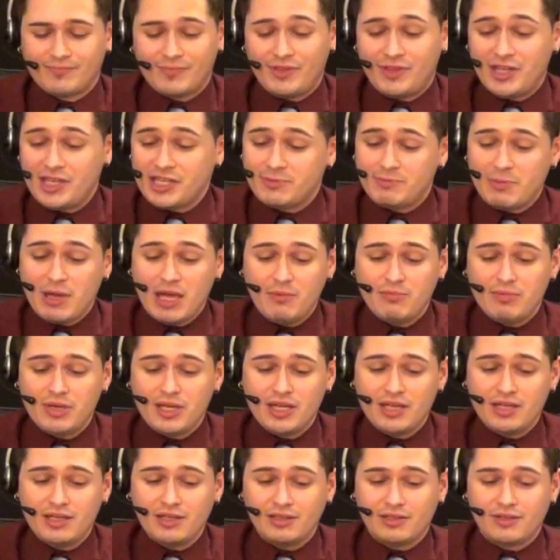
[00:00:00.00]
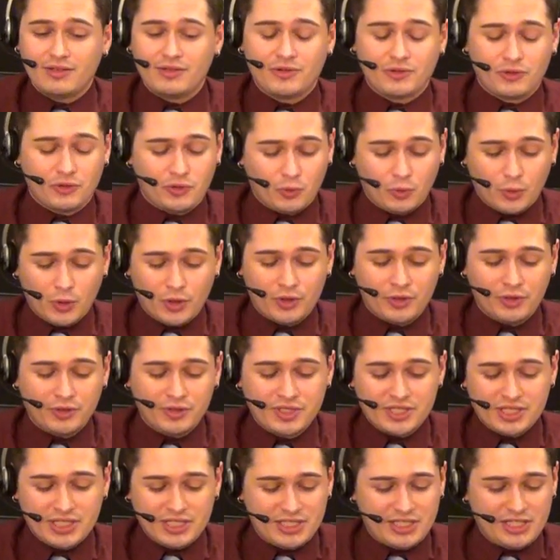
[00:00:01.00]
This may be the
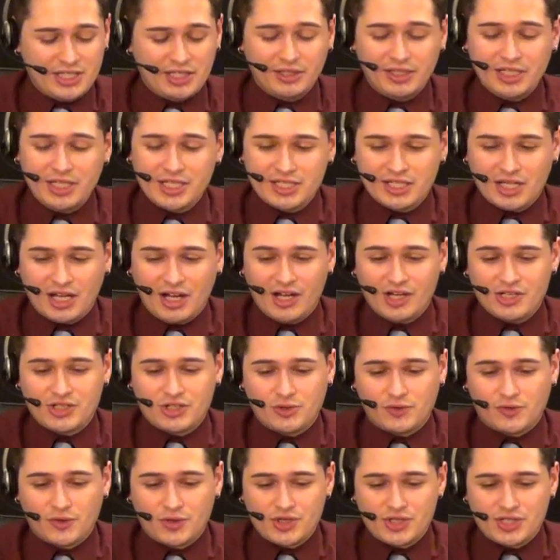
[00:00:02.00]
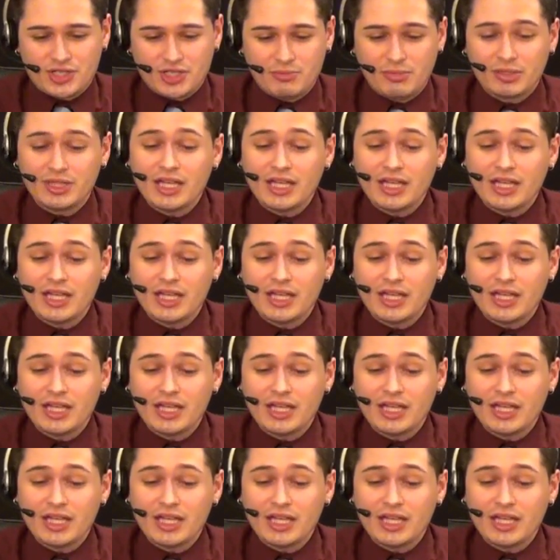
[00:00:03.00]
world's silliest controversy,